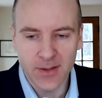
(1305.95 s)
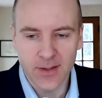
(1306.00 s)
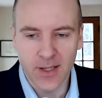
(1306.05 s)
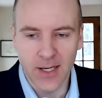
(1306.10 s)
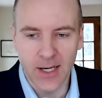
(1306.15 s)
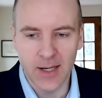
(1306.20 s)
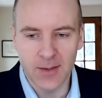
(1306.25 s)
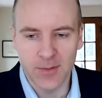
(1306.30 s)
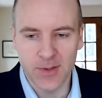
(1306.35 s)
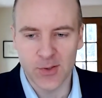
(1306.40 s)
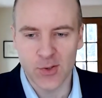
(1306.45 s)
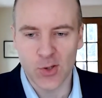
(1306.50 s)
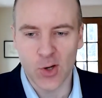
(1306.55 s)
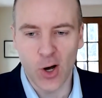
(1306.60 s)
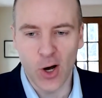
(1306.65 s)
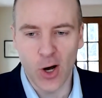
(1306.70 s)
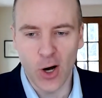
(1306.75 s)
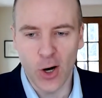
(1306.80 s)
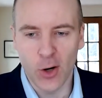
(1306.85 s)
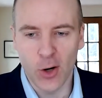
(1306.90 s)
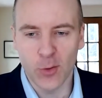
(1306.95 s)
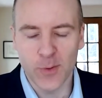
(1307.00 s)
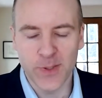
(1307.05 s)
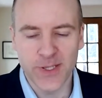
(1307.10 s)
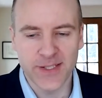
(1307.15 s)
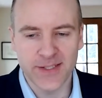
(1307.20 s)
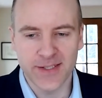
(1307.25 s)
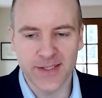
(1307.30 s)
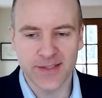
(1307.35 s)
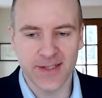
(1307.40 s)
There's
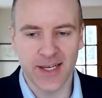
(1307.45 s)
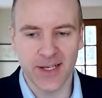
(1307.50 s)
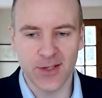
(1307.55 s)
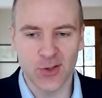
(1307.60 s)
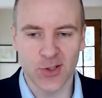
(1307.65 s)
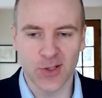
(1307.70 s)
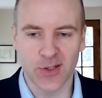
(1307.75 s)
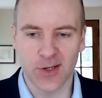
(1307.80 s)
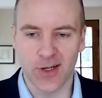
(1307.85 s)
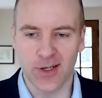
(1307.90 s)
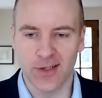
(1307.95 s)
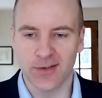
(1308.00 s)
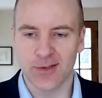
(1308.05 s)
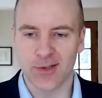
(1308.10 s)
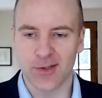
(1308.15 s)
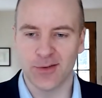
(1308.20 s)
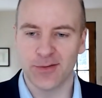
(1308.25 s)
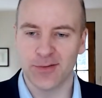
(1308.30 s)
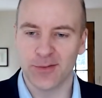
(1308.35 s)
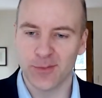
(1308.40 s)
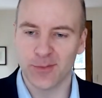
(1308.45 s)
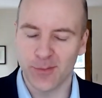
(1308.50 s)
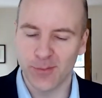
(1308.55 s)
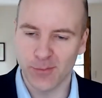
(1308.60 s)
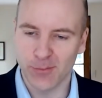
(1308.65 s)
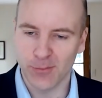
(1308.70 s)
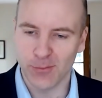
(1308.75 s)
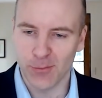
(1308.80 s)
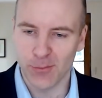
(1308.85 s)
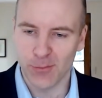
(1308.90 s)
always this tension on sort of
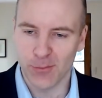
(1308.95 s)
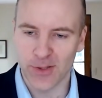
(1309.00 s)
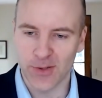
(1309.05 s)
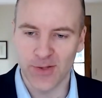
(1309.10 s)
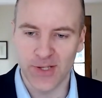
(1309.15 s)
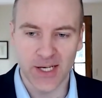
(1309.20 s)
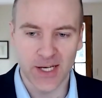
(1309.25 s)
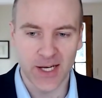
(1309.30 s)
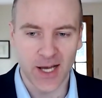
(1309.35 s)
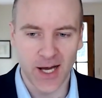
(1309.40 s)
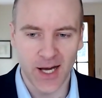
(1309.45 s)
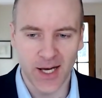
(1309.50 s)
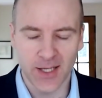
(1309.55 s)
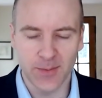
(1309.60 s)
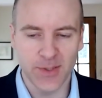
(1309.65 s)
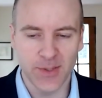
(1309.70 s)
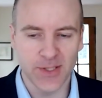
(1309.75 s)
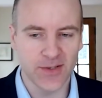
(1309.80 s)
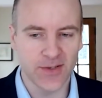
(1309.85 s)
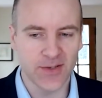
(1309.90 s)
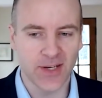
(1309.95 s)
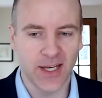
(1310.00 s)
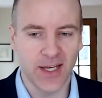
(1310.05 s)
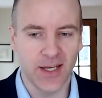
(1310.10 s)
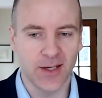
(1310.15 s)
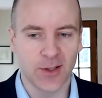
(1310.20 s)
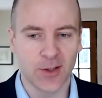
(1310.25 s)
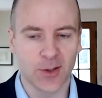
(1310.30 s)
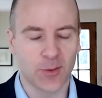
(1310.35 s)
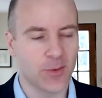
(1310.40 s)
what are the economies of
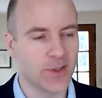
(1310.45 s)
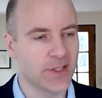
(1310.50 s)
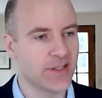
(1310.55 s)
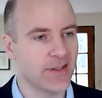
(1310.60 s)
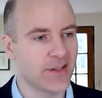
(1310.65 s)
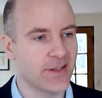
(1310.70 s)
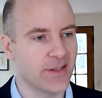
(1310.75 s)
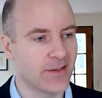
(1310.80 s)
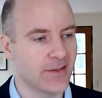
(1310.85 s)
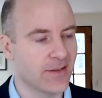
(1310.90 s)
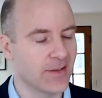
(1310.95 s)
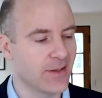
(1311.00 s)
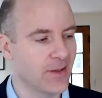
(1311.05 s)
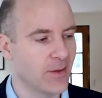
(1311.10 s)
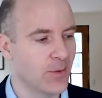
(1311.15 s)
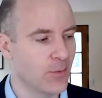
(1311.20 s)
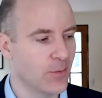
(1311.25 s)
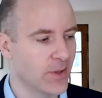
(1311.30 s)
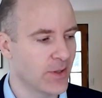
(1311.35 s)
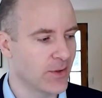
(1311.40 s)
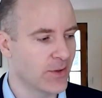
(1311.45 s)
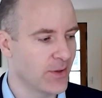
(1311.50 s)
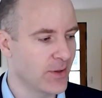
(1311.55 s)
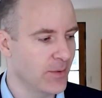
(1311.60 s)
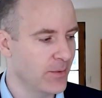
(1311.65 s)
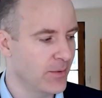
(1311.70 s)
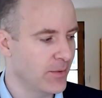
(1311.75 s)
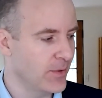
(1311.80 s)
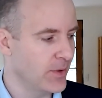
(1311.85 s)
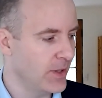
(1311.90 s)
scale, or what are
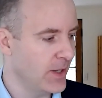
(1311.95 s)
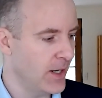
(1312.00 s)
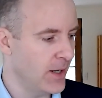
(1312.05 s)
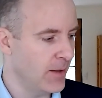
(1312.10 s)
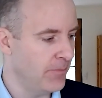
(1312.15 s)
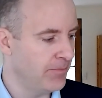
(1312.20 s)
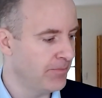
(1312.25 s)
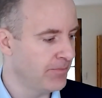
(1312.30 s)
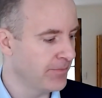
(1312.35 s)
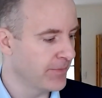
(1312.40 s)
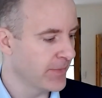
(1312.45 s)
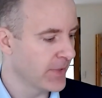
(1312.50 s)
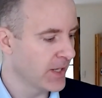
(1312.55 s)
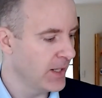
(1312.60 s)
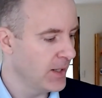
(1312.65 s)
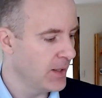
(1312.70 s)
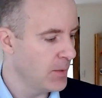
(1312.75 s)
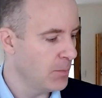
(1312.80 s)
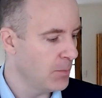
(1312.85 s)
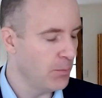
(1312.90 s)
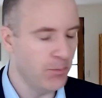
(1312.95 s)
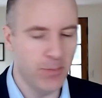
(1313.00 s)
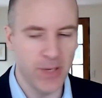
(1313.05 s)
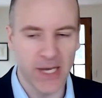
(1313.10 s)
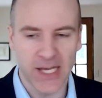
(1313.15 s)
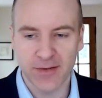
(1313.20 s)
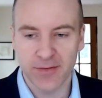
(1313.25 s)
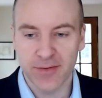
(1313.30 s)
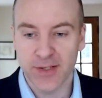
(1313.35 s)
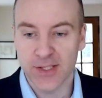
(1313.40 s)
the
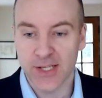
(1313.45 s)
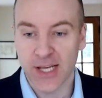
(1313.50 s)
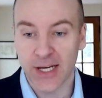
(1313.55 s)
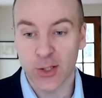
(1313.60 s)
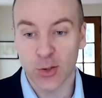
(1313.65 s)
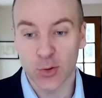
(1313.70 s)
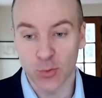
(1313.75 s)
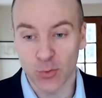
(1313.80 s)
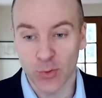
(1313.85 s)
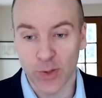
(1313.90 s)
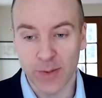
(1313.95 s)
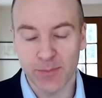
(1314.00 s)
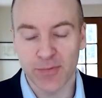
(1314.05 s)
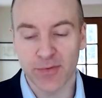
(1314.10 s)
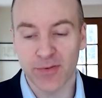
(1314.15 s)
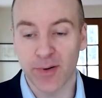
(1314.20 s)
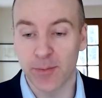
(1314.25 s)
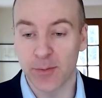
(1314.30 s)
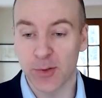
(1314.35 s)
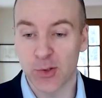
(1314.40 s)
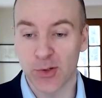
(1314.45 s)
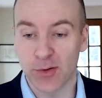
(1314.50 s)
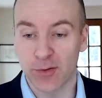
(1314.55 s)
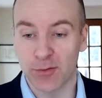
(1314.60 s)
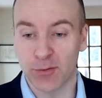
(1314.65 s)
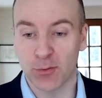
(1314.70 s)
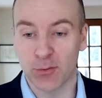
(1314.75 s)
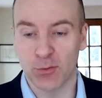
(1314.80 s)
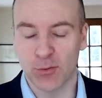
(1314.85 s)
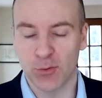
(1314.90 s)
benefits I could reap from sort
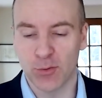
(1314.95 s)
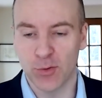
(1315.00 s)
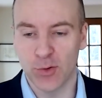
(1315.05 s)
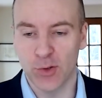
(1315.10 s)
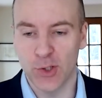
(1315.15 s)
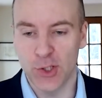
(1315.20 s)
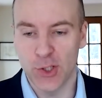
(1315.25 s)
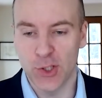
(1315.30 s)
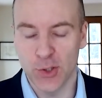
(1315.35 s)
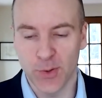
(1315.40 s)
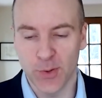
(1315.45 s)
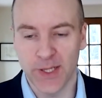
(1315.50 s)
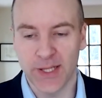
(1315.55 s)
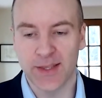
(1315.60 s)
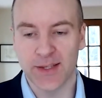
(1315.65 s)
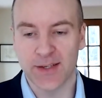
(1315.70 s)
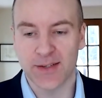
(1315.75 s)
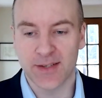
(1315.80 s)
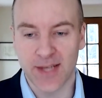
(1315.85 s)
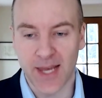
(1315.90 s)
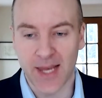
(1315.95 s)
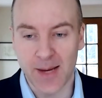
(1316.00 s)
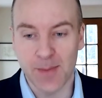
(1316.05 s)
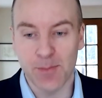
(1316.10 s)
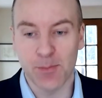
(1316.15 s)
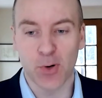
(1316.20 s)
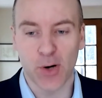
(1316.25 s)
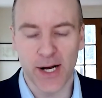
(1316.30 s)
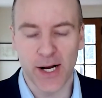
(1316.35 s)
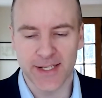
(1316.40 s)
of doing the
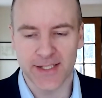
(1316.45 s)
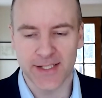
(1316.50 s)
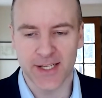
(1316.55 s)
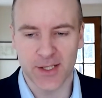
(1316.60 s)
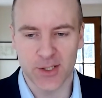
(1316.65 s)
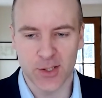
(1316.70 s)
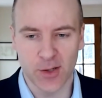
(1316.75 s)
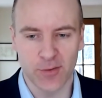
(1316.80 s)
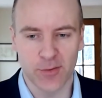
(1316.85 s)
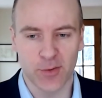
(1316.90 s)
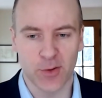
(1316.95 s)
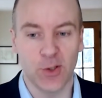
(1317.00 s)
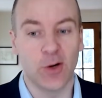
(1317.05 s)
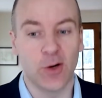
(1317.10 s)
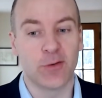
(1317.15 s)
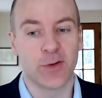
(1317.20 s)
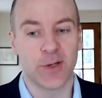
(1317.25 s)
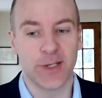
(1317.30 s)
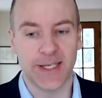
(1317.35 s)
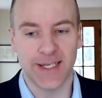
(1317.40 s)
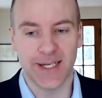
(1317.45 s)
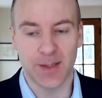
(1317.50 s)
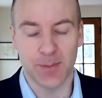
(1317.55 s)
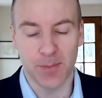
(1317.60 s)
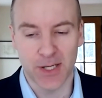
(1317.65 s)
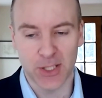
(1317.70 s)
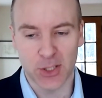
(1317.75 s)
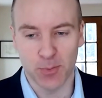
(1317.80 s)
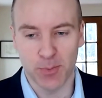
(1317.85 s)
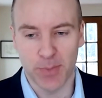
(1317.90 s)
same process over and over and getting
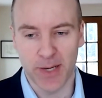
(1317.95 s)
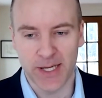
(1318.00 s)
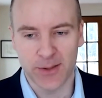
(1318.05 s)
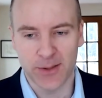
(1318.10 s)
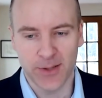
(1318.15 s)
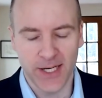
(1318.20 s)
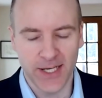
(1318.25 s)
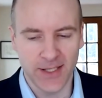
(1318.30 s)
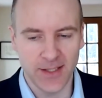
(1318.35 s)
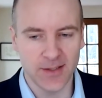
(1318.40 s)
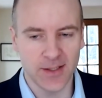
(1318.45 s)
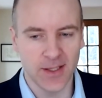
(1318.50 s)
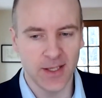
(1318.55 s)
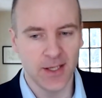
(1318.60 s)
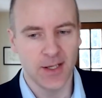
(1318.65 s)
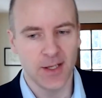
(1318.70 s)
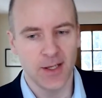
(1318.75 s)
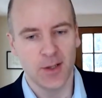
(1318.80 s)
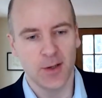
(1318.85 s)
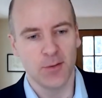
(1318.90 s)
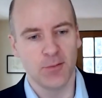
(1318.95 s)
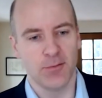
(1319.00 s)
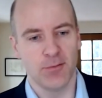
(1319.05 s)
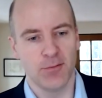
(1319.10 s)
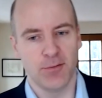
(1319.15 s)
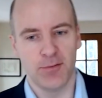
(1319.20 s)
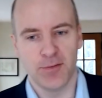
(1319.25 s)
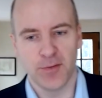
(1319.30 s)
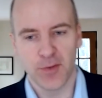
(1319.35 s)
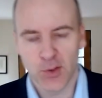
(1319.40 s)
much better at it,
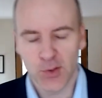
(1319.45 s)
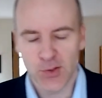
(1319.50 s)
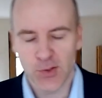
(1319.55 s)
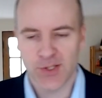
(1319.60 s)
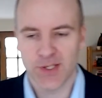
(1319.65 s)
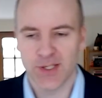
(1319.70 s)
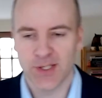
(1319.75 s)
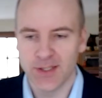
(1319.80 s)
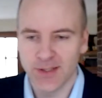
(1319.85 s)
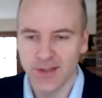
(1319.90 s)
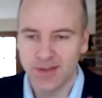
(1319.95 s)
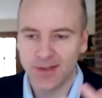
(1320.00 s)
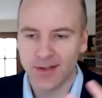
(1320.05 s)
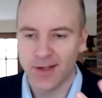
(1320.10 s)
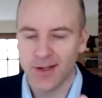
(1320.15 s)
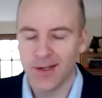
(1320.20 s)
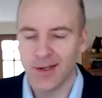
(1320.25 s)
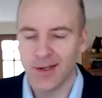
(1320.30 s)
versus